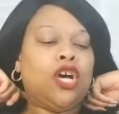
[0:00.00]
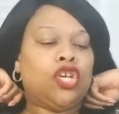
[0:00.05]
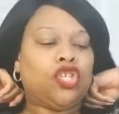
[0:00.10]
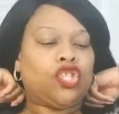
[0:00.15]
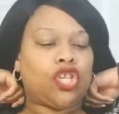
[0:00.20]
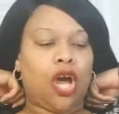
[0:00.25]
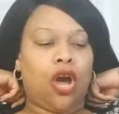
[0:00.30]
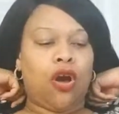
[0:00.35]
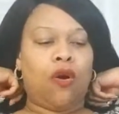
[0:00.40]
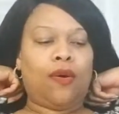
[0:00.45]

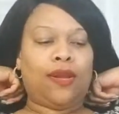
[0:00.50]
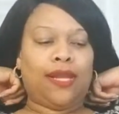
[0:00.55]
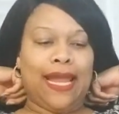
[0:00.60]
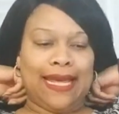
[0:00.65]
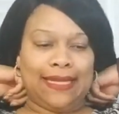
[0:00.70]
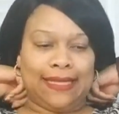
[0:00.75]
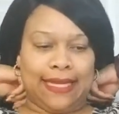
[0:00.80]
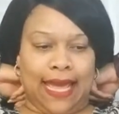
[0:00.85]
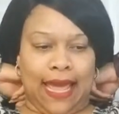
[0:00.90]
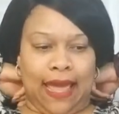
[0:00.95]
So
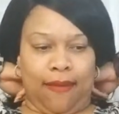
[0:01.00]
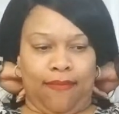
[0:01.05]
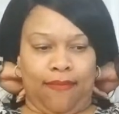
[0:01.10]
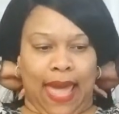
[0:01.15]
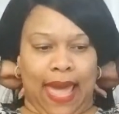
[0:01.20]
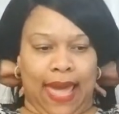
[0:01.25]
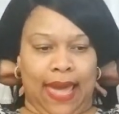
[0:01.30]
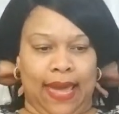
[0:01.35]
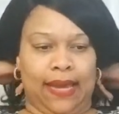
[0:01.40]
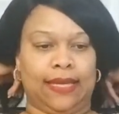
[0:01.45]
let's get
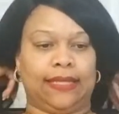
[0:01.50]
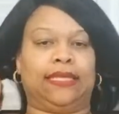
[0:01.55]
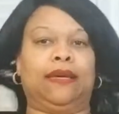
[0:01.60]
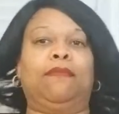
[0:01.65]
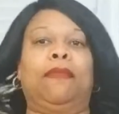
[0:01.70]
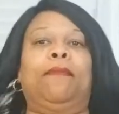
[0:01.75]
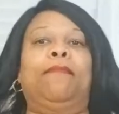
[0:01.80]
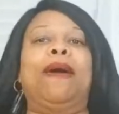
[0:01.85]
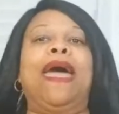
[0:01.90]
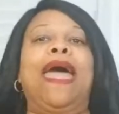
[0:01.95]
back to
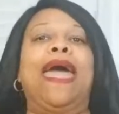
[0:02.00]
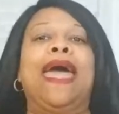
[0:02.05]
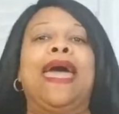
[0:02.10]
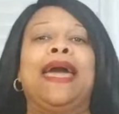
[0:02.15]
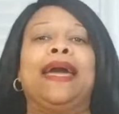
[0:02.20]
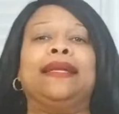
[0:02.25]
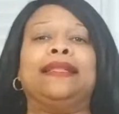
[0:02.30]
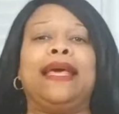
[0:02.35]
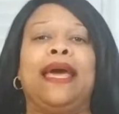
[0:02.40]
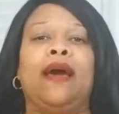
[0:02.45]
my
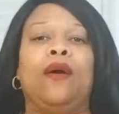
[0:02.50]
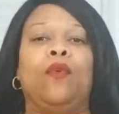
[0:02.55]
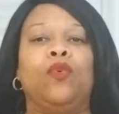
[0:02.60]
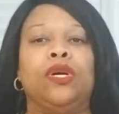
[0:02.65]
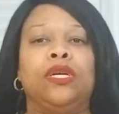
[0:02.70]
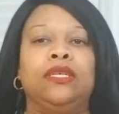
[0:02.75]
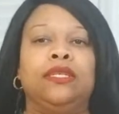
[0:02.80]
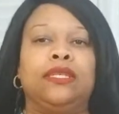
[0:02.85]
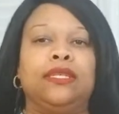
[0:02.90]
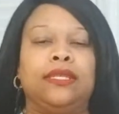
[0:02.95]
bag that
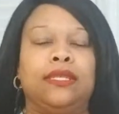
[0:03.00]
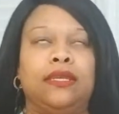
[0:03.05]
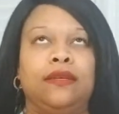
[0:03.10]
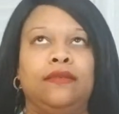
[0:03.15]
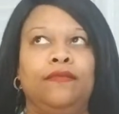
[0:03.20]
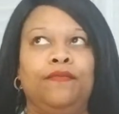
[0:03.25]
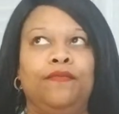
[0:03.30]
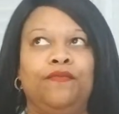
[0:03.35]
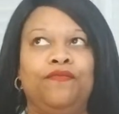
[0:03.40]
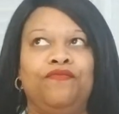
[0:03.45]
was
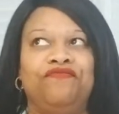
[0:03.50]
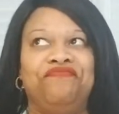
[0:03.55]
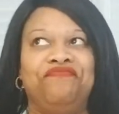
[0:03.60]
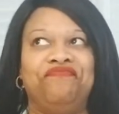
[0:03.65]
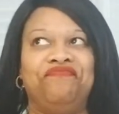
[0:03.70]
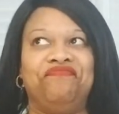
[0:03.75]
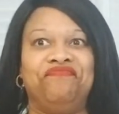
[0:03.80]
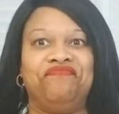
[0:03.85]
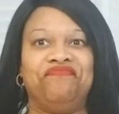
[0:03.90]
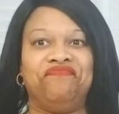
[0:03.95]

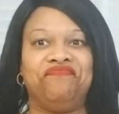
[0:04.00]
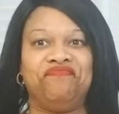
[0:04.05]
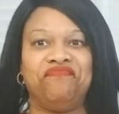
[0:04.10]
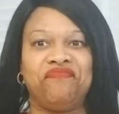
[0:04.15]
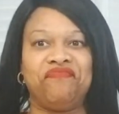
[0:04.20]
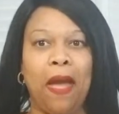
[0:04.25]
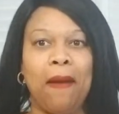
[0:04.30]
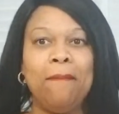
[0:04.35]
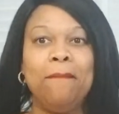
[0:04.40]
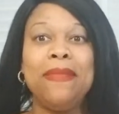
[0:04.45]

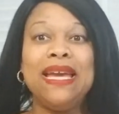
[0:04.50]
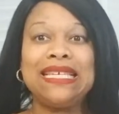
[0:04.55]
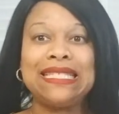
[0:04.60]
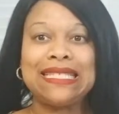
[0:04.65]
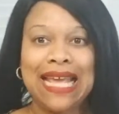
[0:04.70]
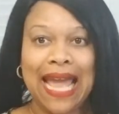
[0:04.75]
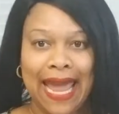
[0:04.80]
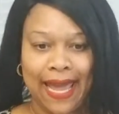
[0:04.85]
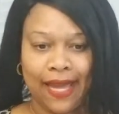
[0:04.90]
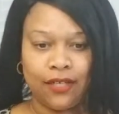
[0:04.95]

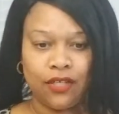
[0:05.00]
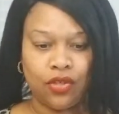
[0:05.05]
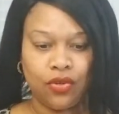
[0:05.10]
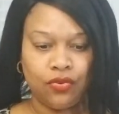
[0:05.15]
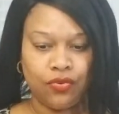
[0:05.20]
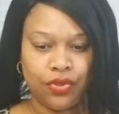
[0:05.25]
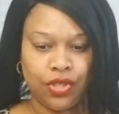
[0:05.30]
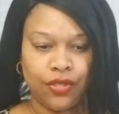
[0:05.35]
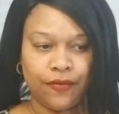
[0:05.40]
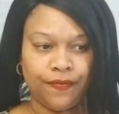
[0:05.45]

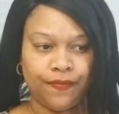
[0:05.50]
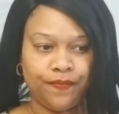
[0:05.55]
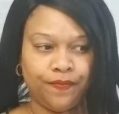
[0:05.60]
mishandled.